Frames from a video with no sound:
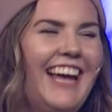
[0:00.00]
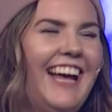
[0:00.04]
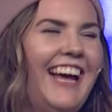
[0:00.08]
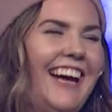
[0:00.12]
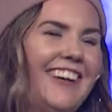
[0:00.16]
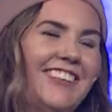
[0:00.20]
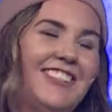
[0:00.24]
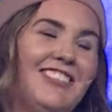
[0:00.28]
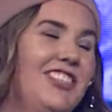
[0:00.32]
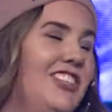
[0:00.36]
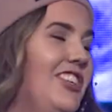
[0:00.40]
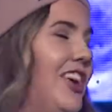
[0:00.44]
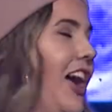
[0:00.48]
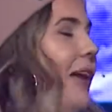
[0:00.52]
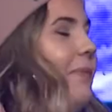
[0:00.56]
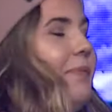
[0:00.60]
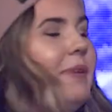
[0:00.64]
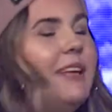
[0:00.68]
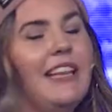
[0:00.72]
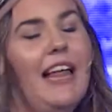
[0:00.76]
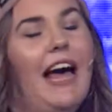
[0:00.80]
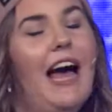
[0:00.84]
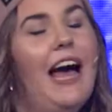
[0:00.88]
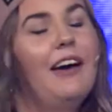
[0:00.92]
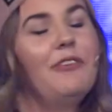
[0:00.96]
I should not
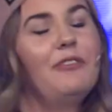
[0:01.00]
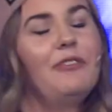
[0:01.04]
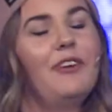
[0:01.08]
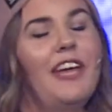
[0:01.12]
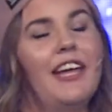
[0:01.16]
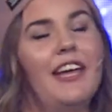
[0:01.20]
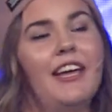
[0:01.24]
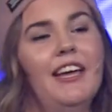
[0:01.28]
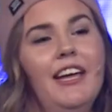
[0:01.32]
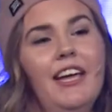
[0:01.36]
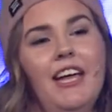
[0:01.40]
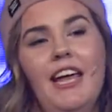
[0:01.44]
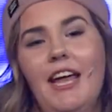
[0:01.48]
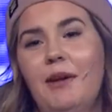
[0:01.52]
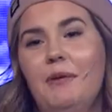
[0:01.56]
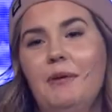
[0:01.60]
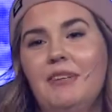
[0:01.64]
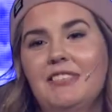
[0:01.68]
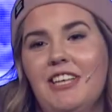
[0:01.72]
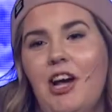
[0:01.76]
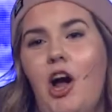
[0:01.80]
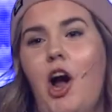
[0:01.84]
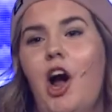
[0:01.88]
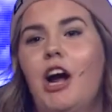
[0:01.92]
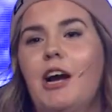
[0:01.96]
be laughing. It
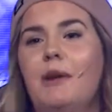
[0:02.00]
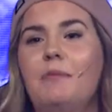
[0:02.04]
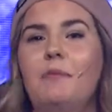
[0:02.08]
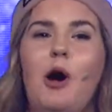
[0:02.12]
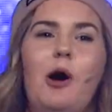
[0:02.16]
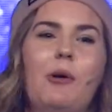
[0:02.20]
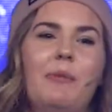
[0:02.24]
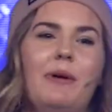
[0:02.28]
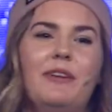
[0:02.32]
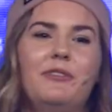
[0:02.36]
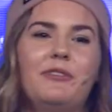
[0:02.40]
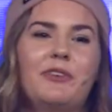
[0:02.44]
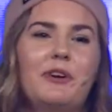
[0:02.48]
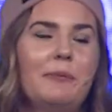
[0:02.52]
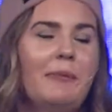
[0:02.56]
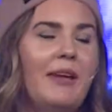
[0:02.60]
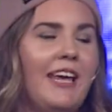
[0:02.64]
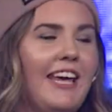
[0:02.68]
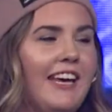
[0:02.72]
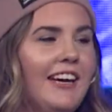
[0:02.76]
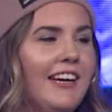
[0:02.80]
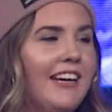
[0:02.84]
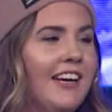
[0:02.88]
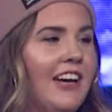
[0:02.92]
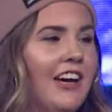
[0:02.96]
was a hard moment for
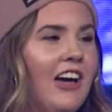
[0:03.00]
me.